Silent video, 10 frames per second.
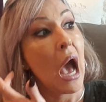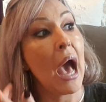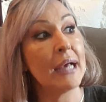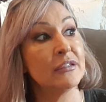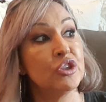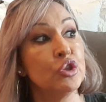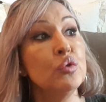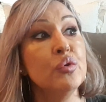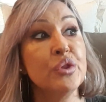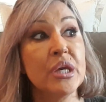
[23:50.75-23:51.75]
I
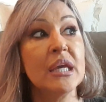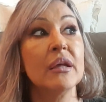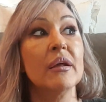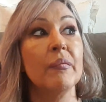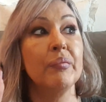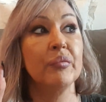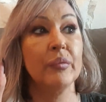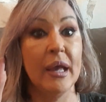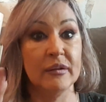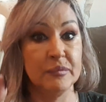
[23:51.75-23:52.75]
do think
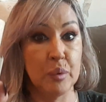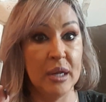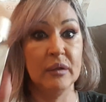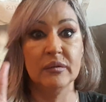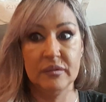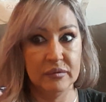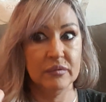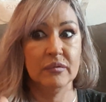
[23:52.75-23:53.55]
ounce per ounce,